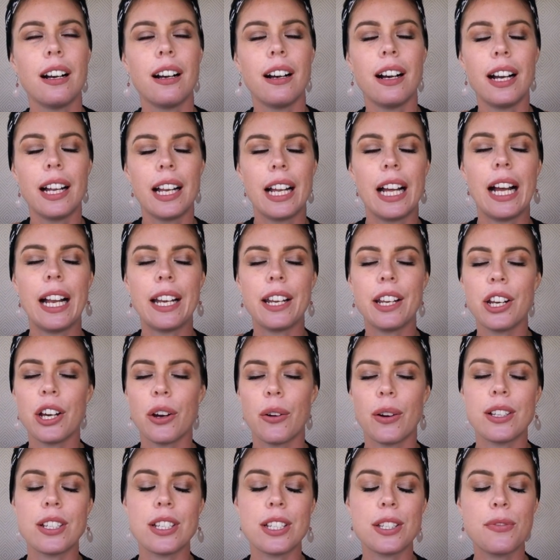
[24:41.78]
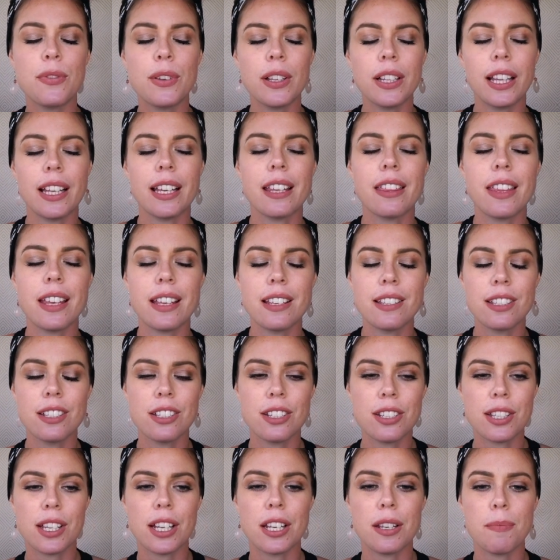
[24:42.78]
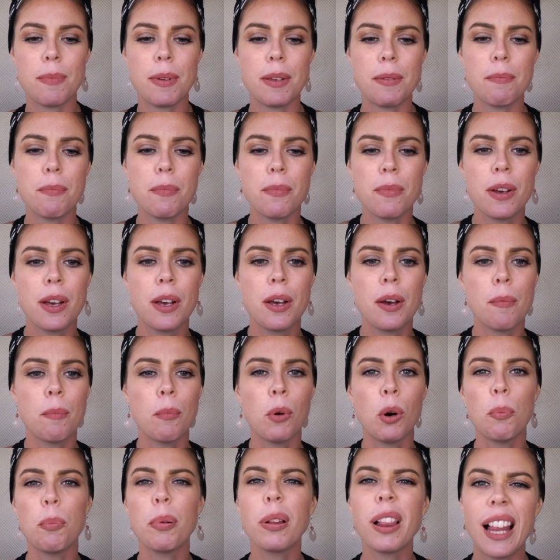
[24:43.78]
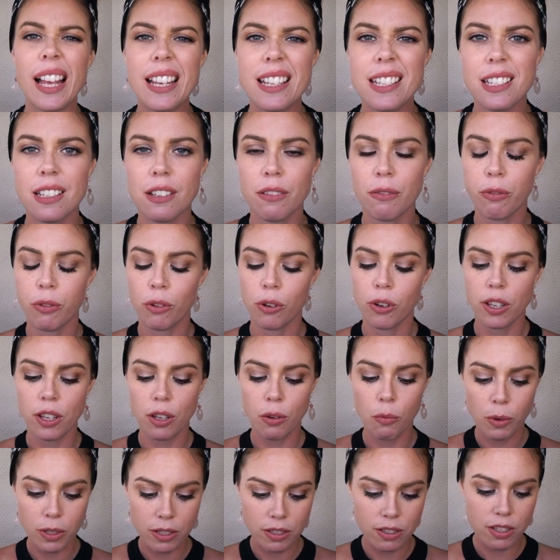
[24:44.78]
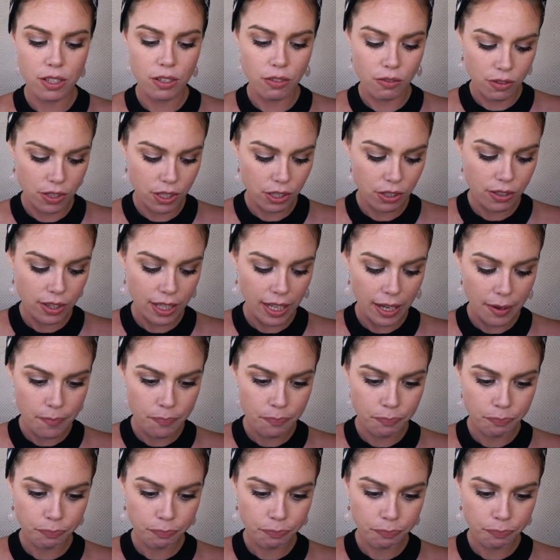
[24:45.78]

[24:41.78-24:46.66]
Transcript: I just feel like things are just gonna be more pleasant for you once you do that.